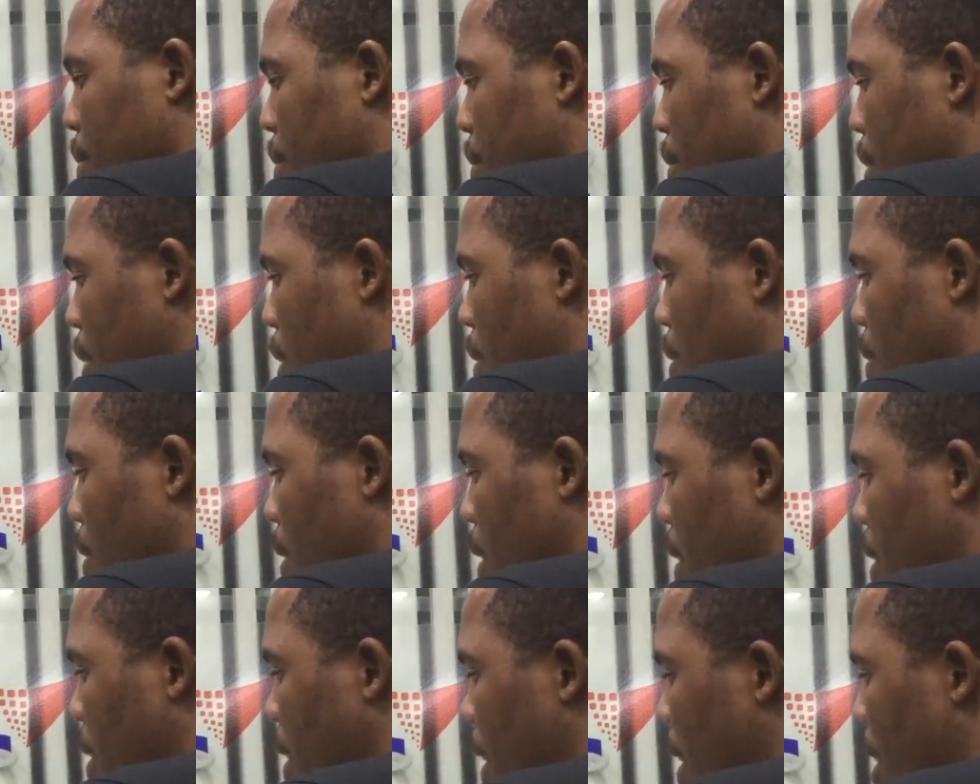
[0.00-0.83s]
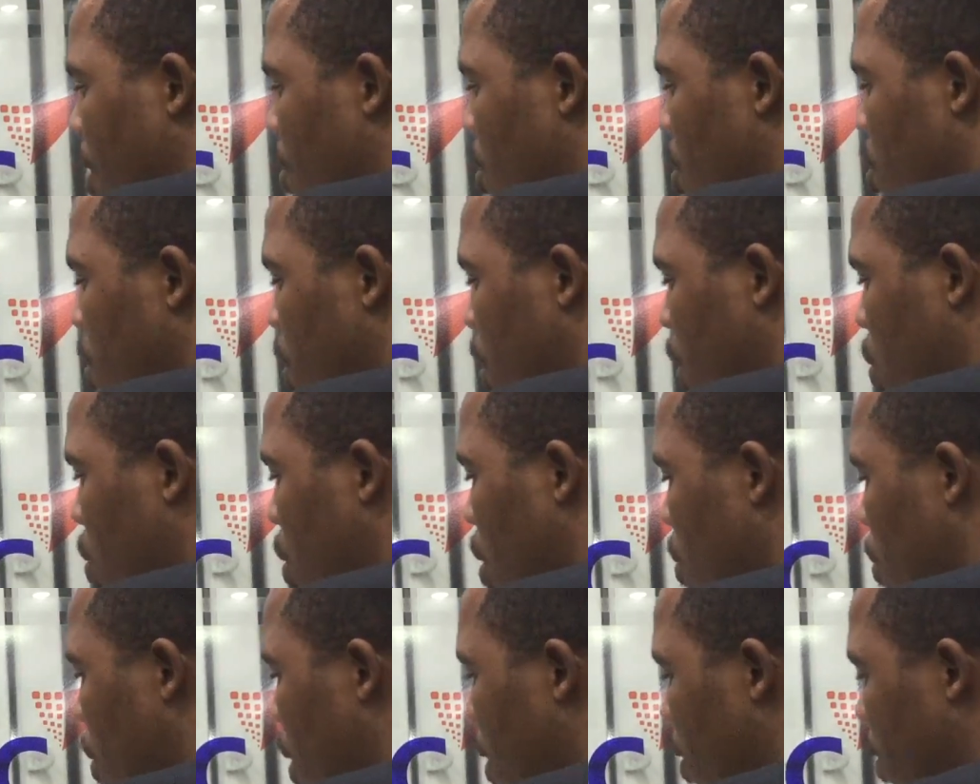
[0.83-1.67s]
All right. Thank you very much,
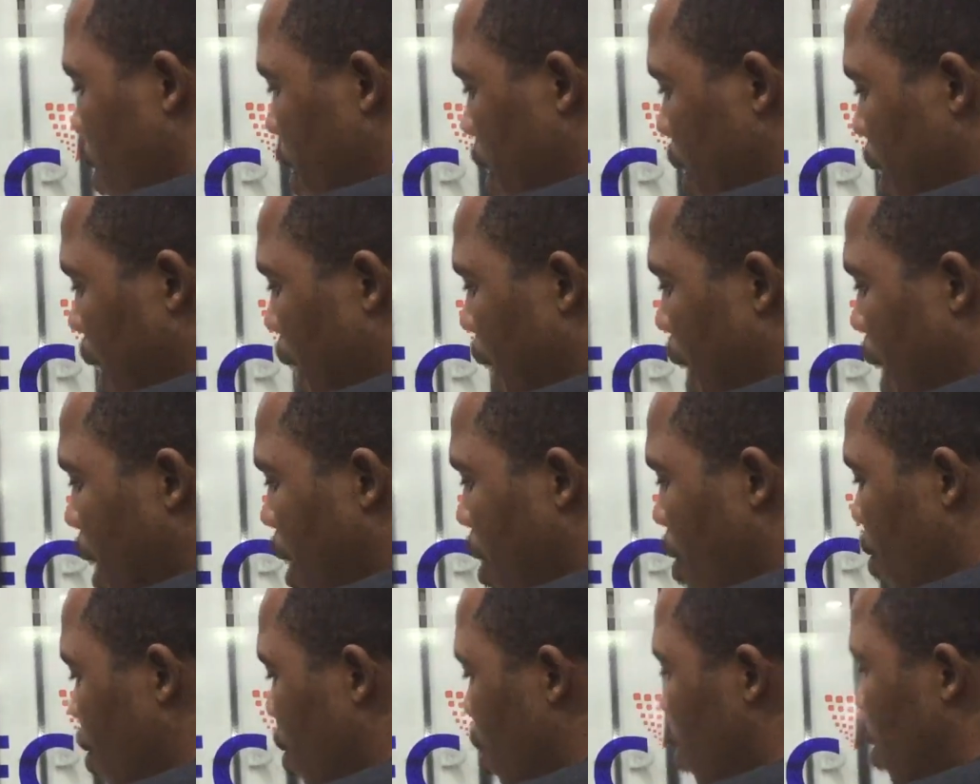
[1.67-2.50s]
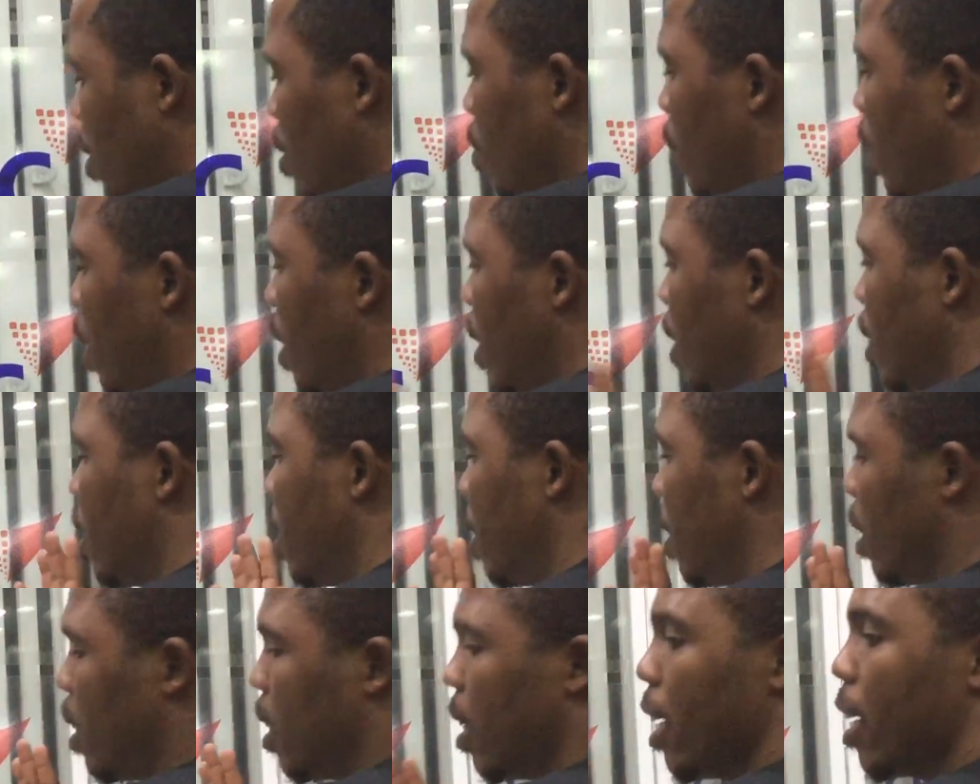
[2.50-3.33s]
Quang. That's the end of your speaking
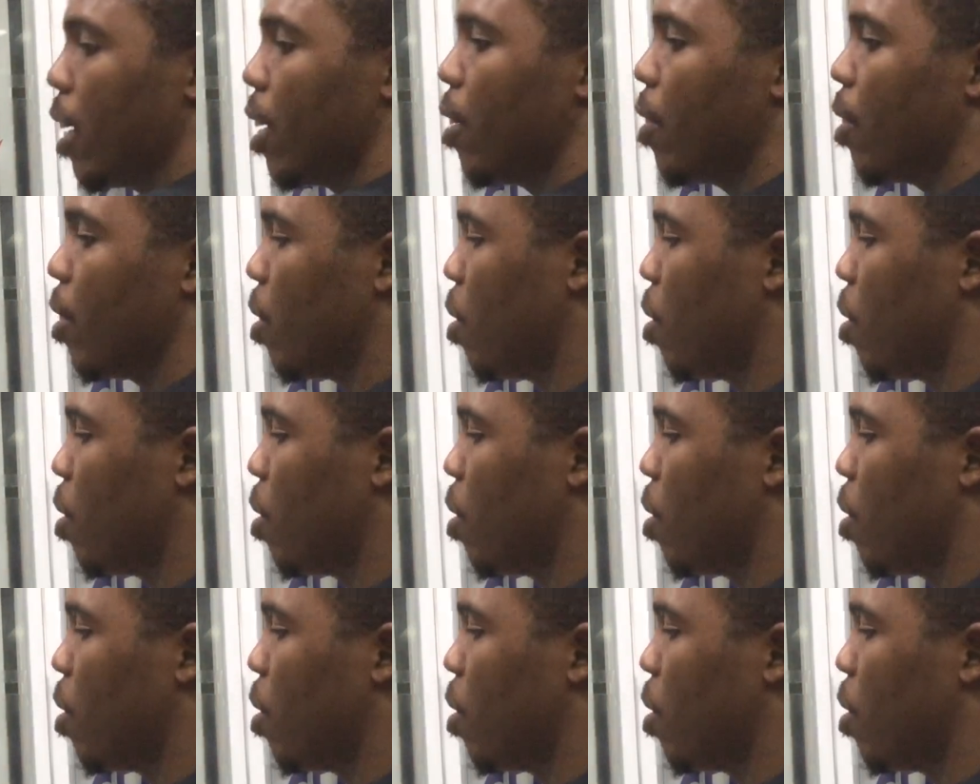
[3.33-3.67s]
test. Thank you,